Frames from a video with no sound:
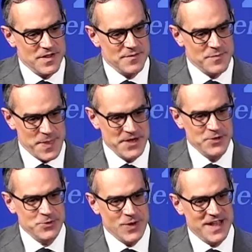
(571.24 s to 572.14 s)
But they
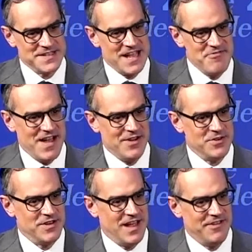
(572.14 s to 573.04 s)
do, as I
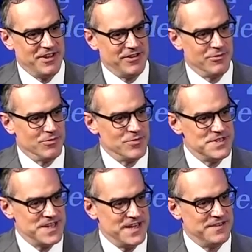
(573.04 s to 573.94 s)
found, having
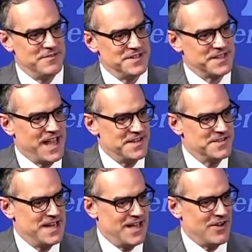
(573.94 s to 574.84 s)
restated this case
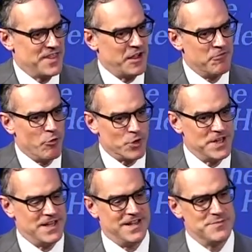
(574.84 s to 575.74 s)
now, I think 4
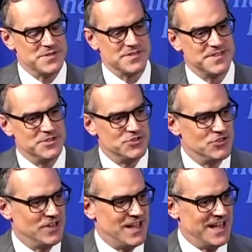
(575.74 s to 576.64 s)
times since
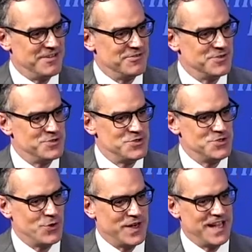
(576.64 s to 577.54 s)
July of
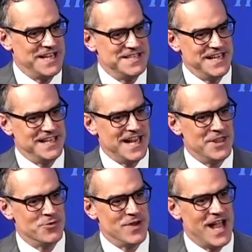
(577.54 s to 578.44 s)
2018, and
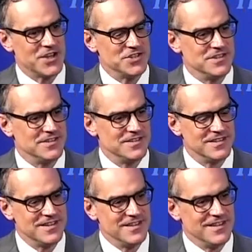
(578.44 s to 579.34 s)
the reaction
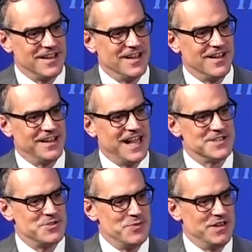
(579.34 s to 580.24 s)

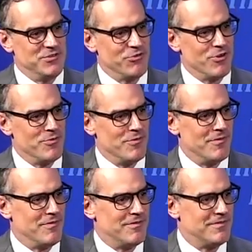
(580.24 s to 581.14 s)
against me from
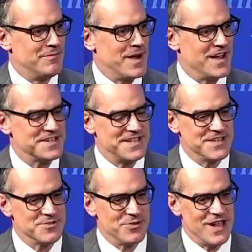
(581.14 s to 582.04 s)
my
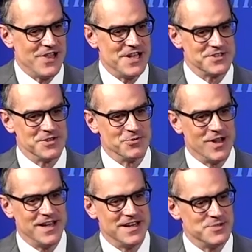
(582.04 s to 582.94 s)
ostensible allies on the
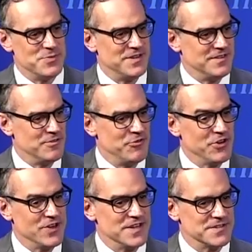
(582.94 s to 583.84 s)
right has been
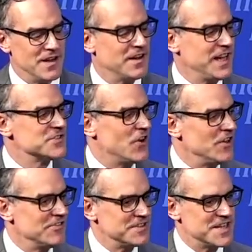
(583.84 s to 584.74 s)
furious, and against
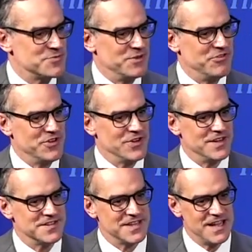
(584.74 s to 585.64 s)
all of us has been
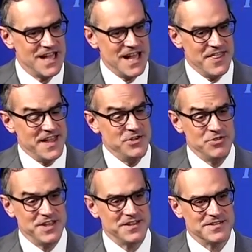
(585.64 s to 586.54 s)
furious. They do
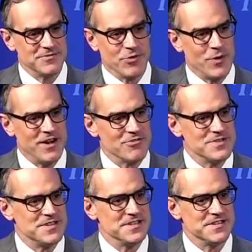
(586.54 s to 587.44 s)
think, for whatever
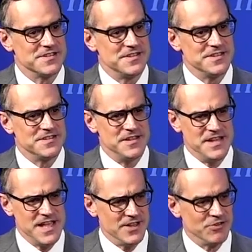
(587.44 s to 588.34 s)
reason, this is the
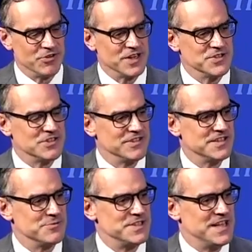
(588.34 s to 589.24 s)
hill for
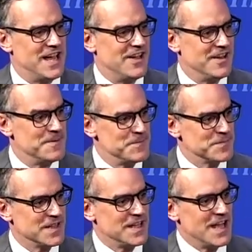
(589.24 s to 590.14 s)
conservatism to die
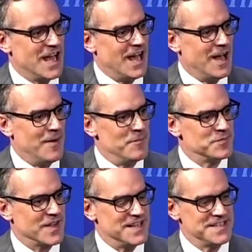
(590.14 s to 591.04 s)
on.
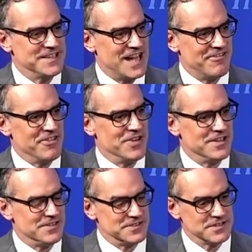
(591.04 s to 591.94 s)
I see a lot of other
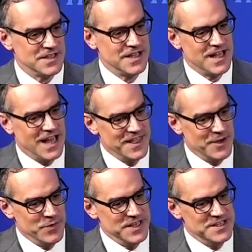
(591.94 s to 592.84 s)
hills. that
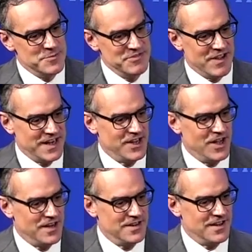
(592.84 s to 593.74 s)
we need to be fighting
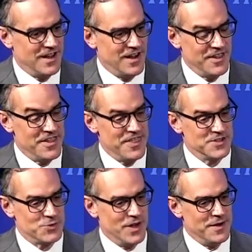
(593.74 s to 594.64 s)
on, other than
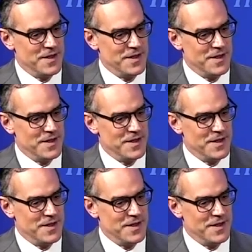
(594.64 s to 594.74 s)
this one.